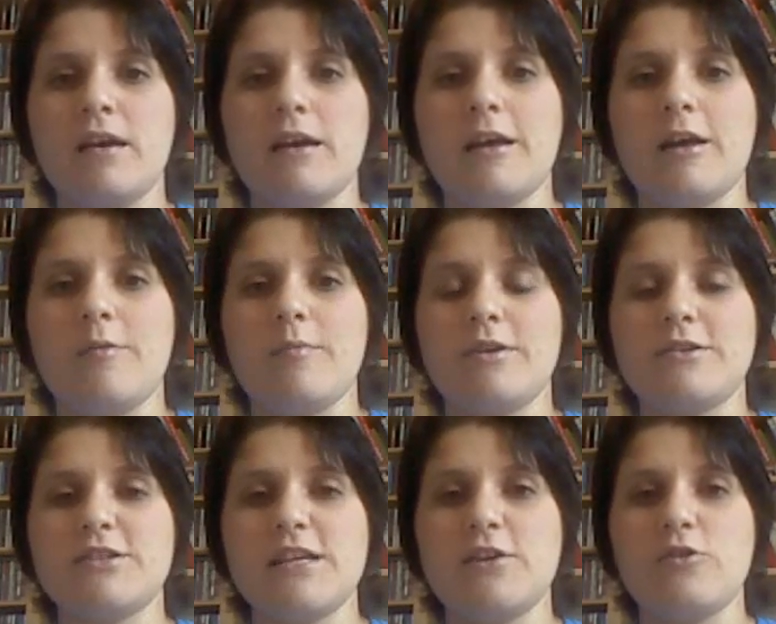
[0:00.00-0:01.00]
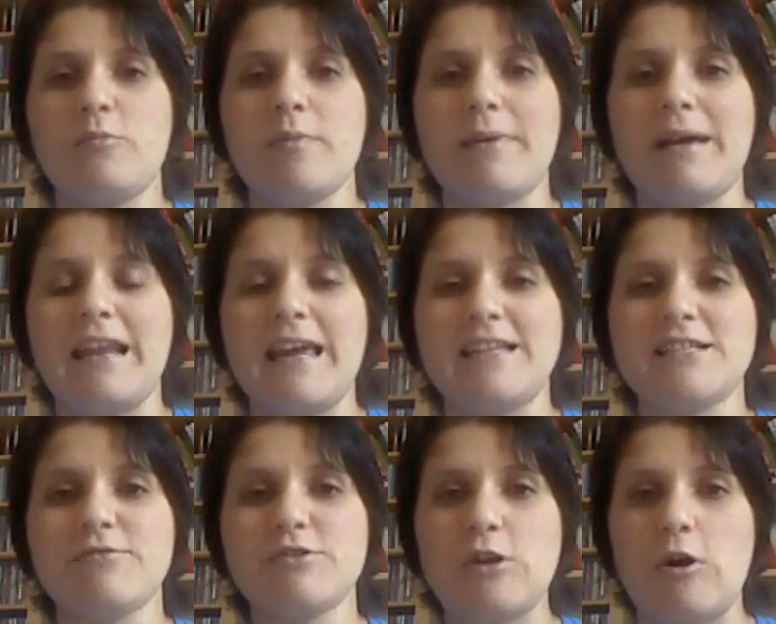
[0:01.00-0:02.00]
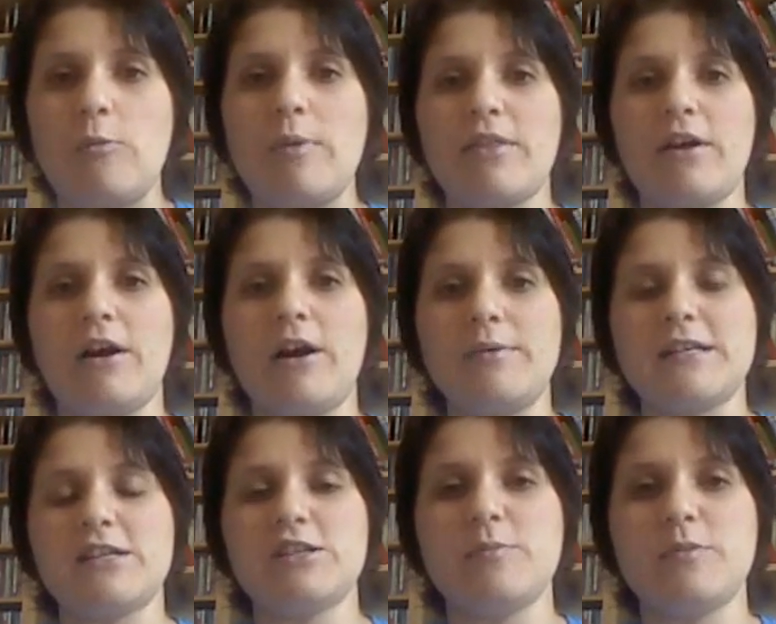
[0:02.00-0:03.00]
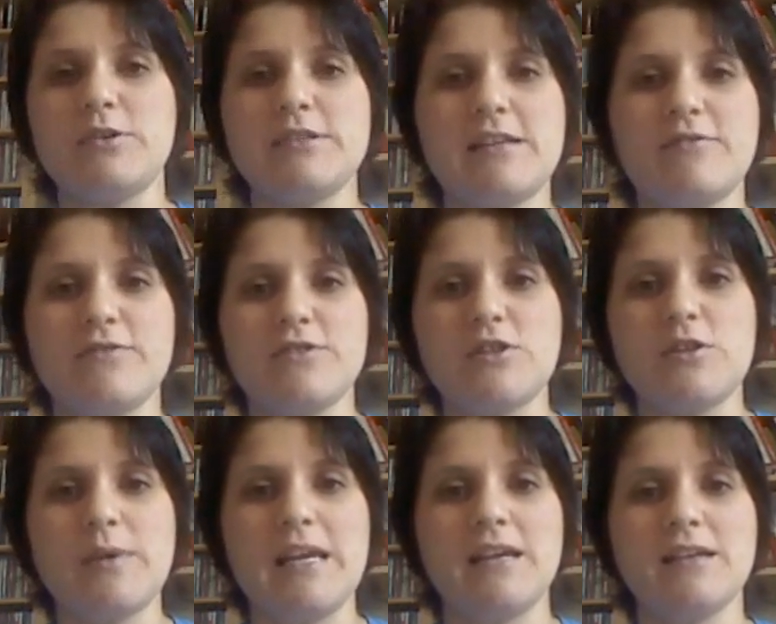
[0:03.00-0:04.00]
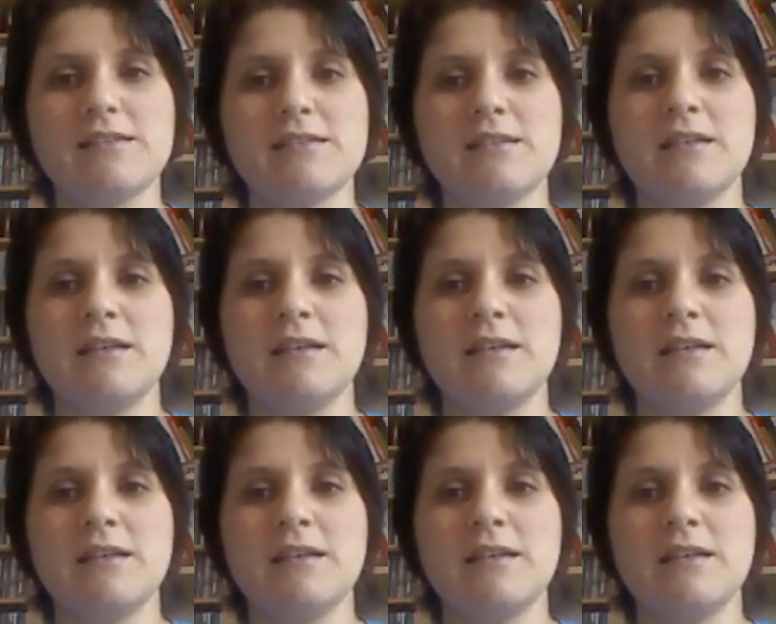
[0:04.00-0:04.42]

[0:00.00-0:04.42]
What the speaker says: and she called me back later and told me that I was actually booked in for 2 weeks.